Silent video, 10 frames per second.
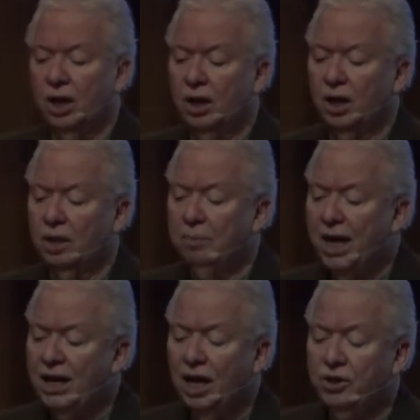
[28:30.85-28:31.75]
A, uh, a
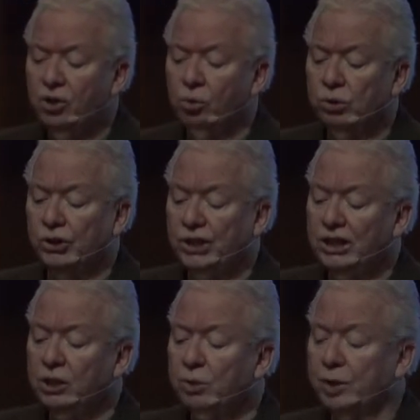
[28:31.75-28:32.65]
man I know was
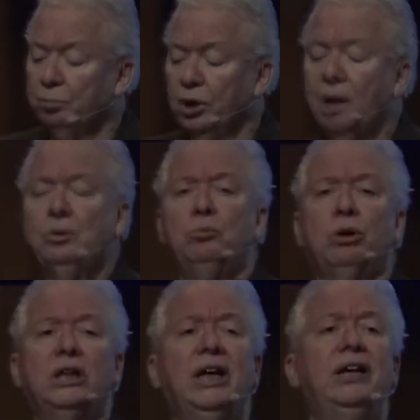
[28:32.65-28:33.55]
dealing with a problem
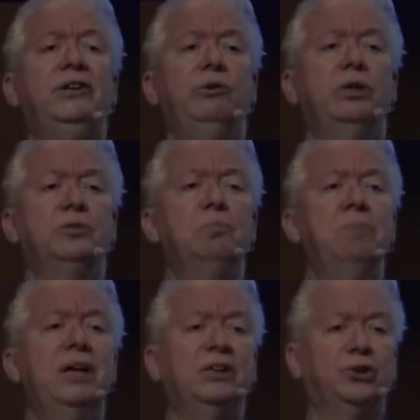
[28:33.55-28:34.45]
related to his
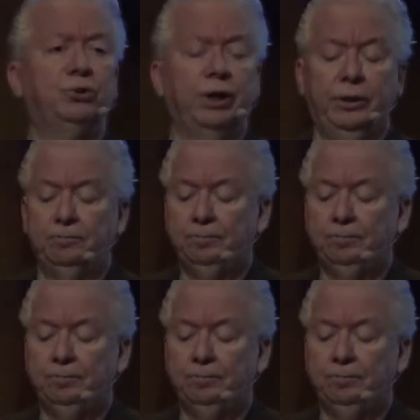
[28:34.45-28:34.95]
ministry